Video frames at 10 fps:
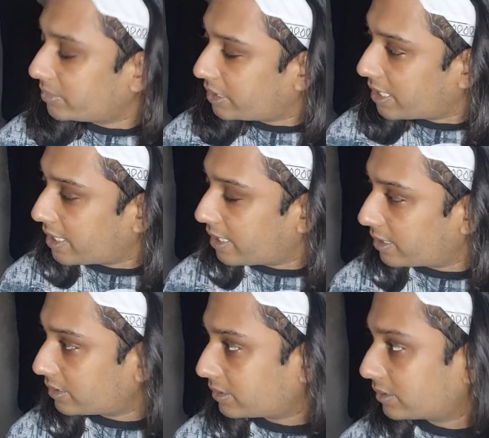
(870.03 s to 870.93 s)
Yeah,
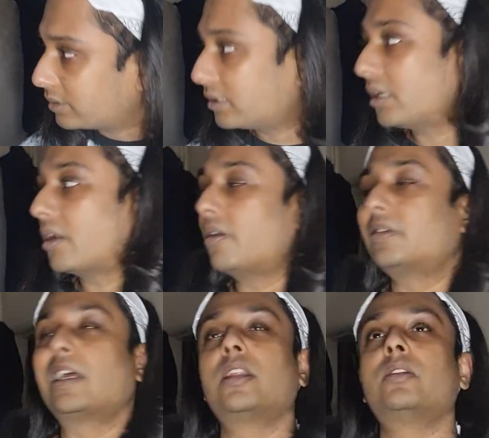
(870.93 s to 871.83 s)
I know
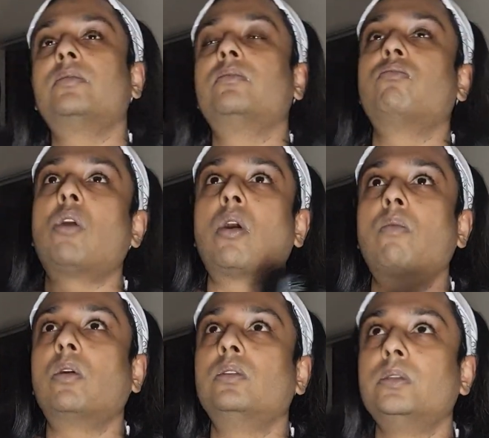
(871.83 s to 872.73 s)
exactly what I
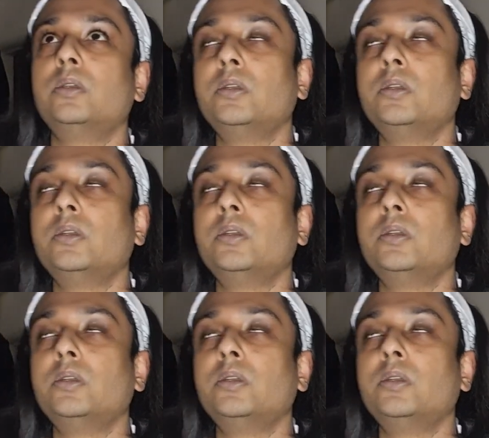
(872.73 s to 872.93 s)
want.